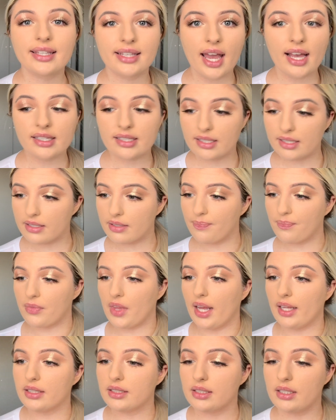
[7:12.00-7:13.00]
Yes,
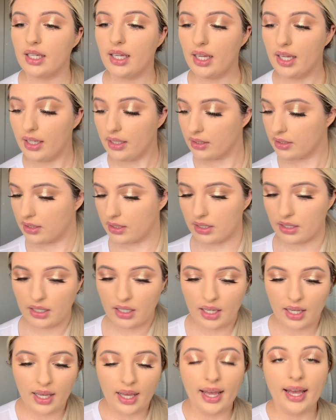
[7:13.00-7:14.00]
that's it.
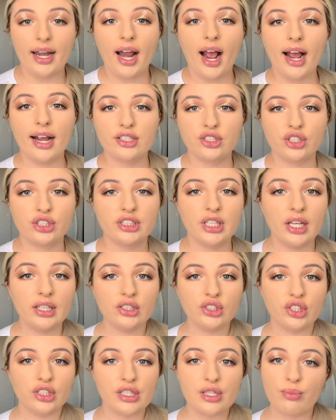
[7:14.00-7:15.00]
Eyes are
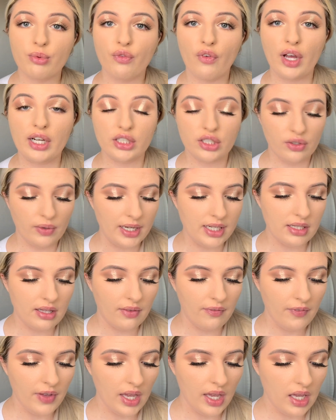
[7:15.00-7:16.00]
done, so let's move on to the rest
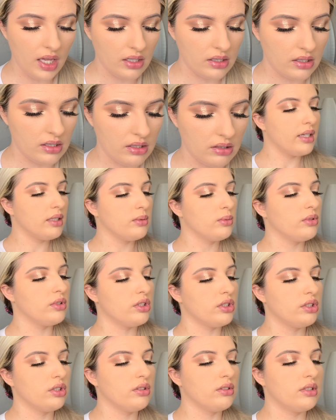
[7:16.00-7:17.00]
of the face. I guess we'll
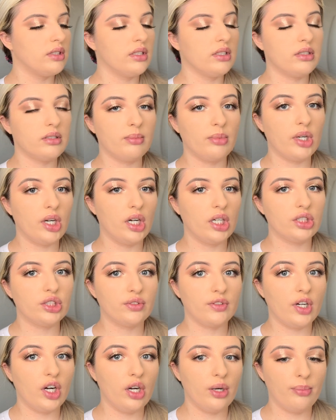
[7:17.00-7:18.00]
just use this brush
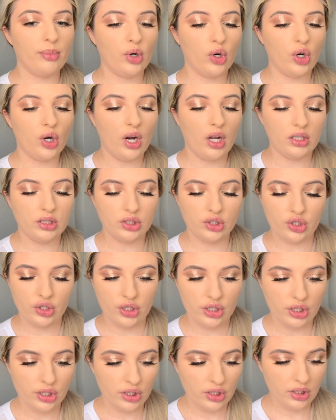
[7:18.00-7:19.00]
for our
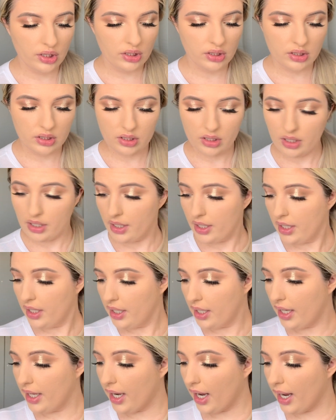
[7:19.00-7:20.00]
bronzer.
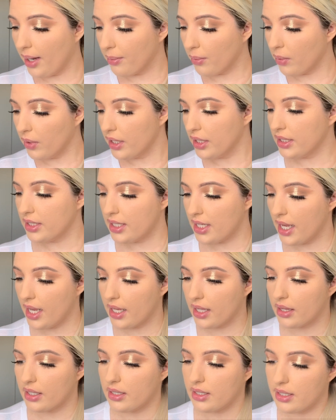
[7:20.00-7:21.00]
And I'm going to
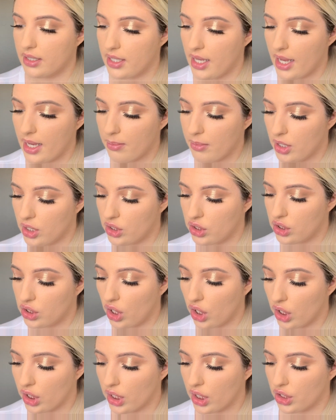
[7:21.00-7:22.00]
take the same
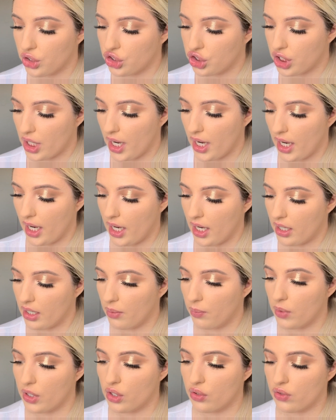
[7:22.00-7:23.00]
dark shade
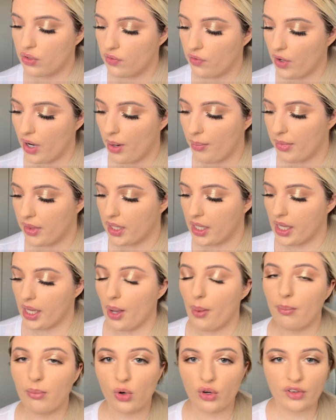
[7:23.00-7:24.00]
we used from the
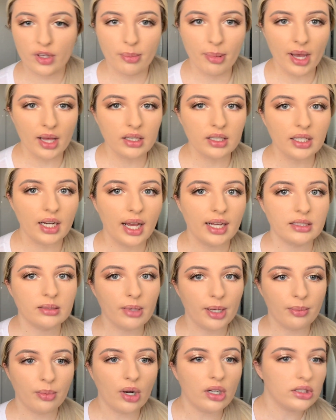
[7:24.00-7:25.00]
Morphe palette as
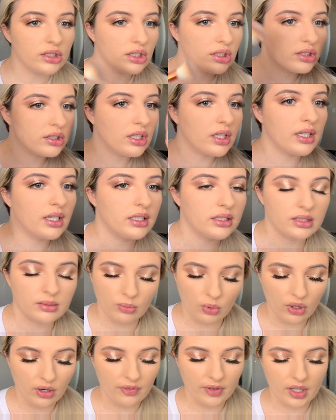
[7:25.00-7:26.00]
my bronzer so that it's
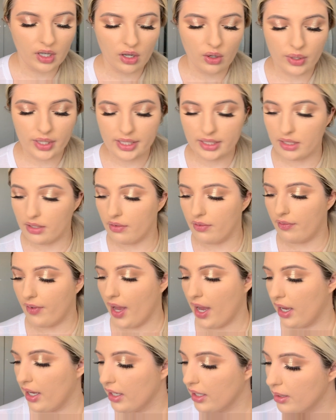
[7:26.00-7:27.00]
more of a cohesive
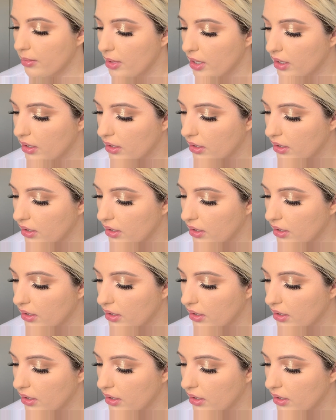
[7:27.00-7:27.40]
vibe.